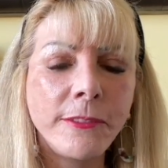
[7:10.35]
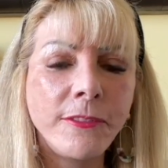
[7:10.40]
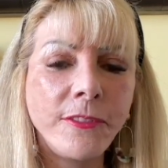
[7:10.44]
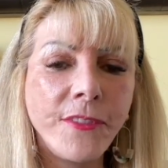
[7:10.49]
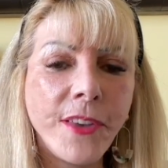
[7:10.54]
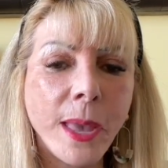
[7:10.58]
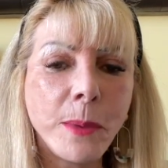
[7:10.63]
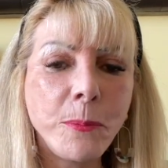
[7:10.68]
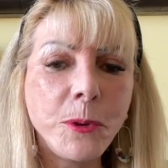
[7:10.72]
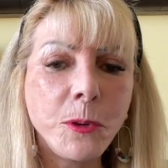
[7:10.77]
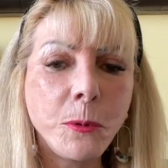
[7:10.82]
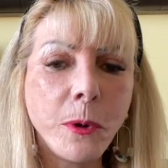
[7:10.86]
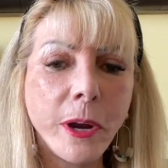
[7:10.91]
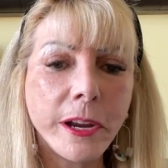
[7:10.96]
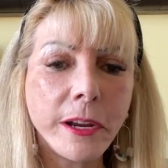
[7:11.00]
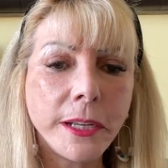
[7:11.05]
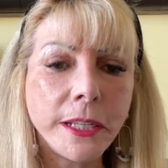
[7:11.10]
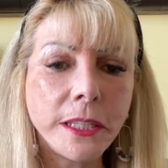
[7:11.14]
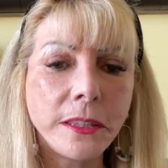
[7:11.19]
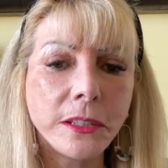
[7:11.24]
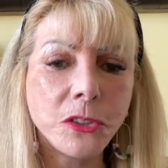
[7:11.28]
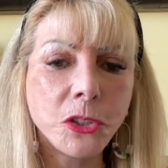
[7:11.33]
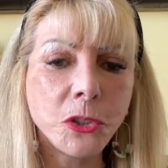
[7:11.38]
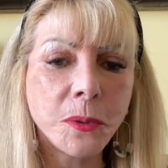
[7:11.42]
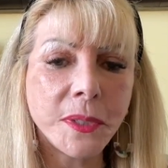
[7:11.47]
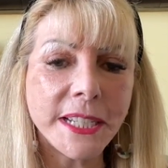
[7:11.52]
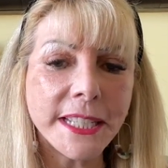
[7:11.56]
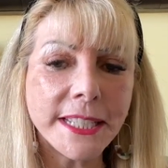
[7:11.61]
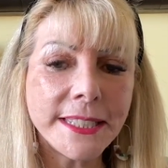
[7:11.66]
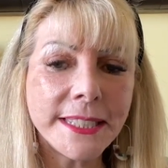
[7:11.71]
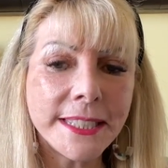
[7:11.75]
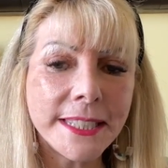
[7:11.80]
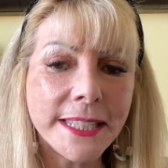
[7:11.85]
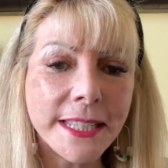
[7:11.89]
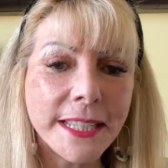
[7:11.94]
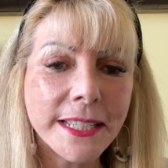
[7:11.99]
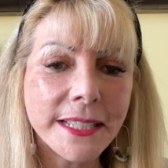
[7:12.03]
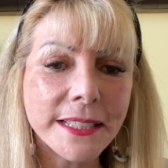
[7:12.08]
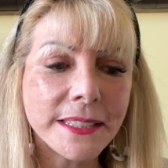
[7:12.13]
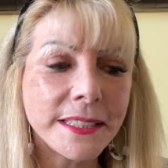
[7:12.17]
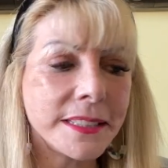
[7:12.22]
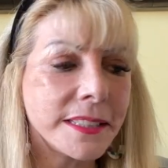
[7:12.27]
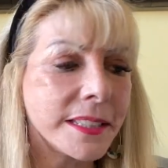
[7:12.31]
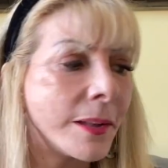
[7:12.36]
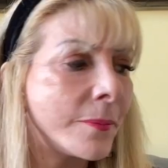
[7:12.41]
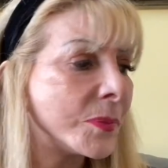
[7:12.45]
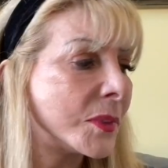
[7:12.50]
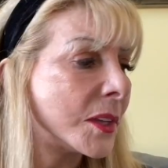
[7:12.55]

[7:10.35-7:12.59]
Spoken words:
February the 26th.